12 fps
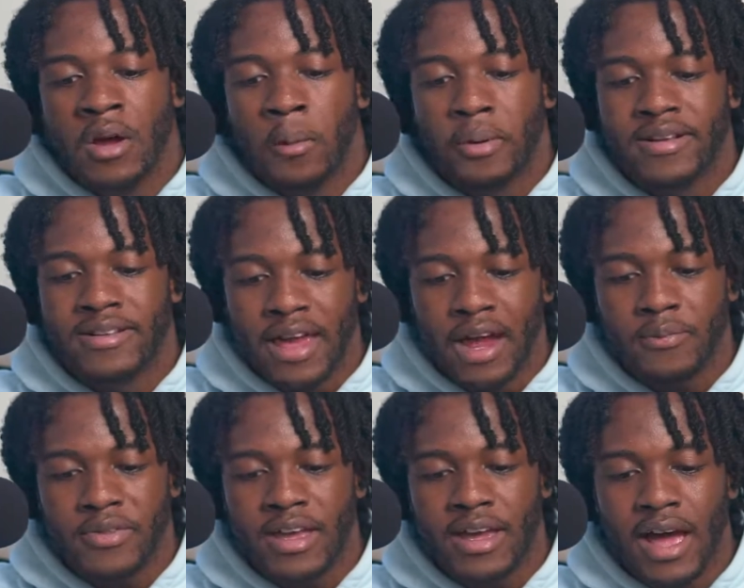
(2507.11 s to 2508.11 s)
But damn,
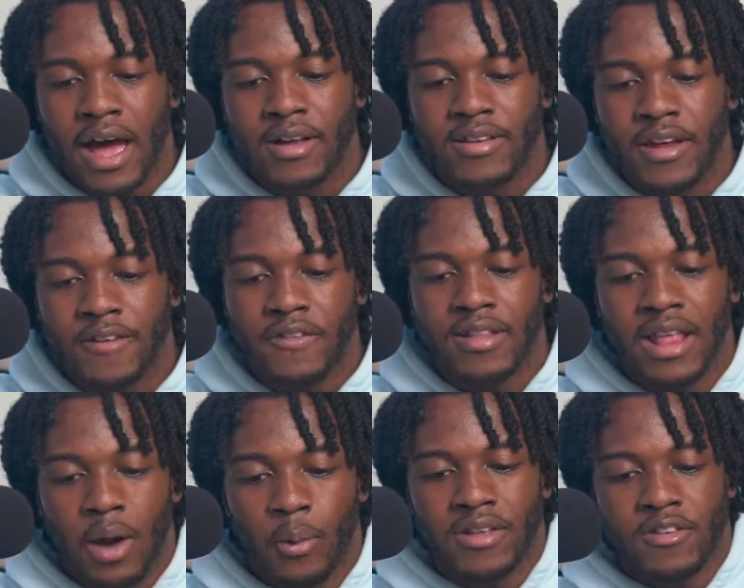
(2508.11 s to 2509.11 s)
thinking how different that
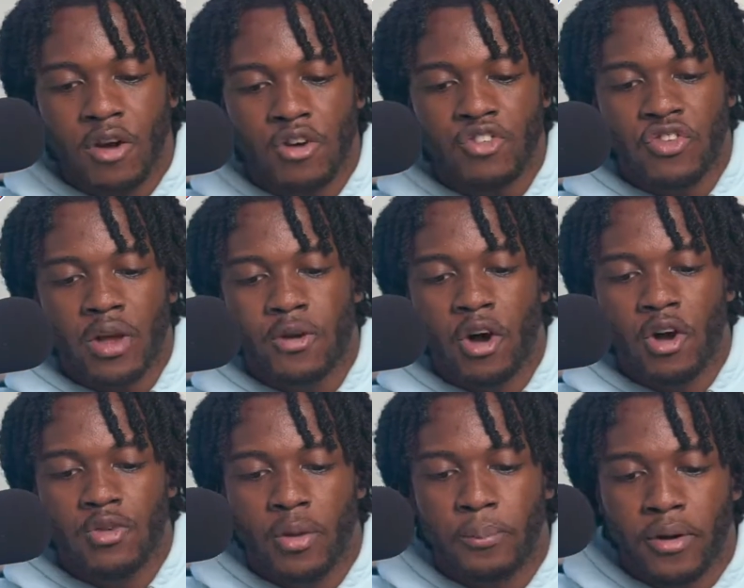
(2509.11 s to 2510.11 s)
West Coast trip goes
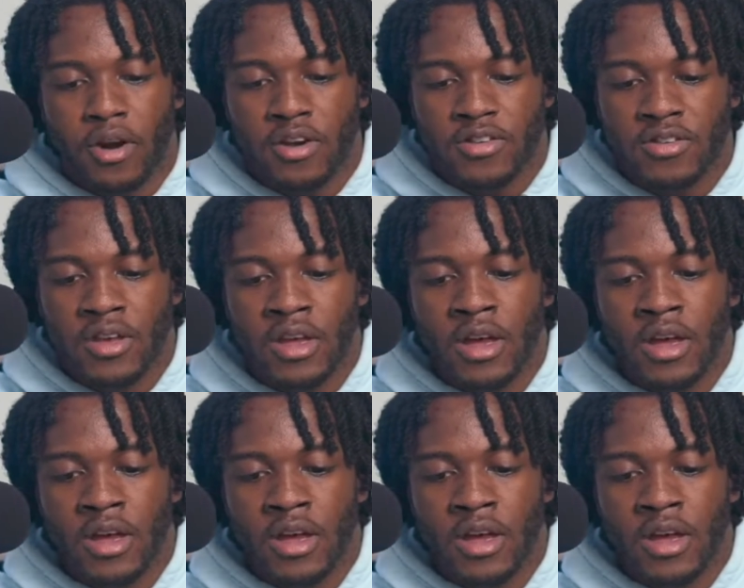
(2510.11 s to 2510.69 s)
with Burks.